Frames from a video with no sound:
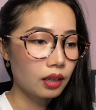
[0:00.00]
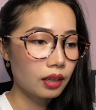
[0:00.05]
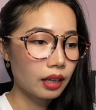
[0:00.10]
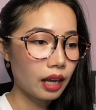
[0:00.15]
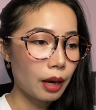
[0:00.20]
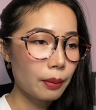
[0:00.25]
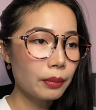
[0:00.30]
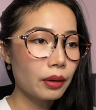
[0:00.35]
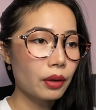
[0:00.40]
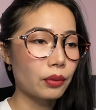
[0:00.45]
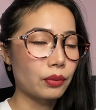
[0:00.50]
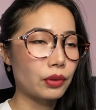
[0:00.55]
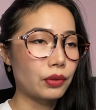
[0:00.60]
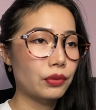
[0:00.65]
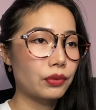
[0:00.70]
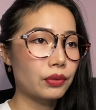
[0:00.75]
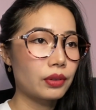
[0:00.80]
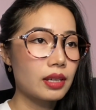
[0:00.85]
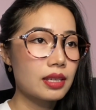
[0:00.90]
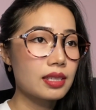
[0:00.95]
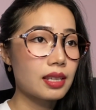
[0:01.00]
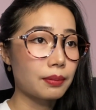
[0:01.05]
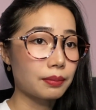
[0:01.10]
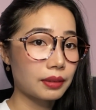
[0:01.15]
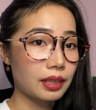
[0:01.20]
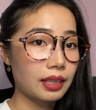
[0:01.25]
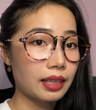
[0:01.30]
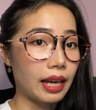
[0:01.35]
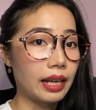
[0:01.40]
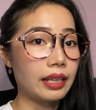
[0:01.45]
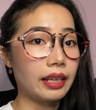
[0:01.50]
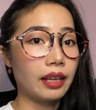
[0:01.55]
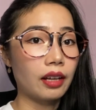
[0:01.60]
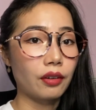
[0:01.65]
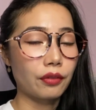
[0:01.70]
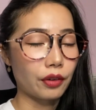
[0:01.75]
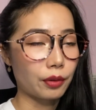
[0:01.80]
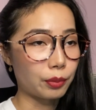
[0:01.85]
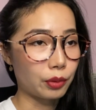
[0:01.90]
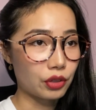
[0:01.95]
come up with something at the end
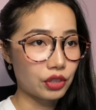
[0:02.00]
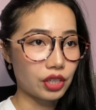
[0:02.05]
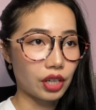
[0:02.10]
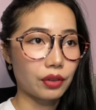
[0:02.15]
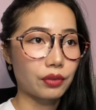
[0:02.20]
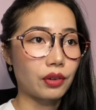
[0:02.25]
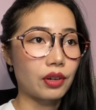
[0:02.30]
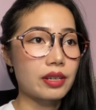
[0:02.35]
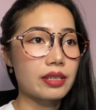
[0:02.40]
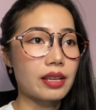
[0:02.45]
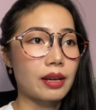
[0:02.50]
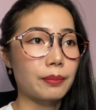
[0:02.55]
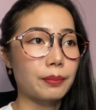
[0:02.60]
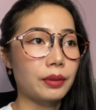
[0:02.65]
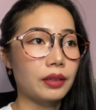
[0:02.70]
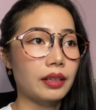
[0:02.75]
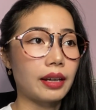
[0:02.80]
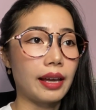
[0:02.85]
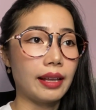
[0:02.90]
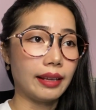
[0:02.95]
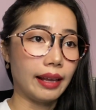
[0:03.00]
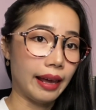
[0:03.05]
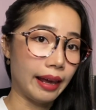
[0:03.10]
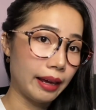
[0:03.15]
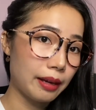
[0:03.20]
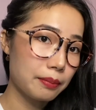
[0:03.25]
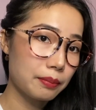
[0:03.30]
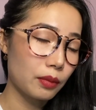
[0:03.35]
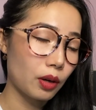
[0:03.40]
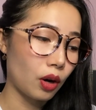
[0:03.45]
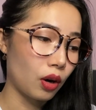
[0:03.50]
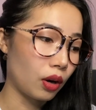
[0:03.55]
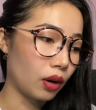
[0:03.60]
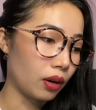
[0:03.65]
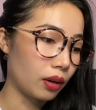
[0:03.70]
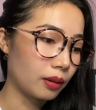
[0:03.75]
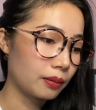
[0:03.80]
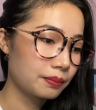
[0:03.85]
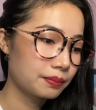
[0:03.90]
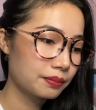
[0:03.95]
of the project, for example, an app
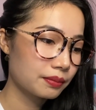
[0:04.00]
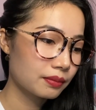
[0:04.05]
or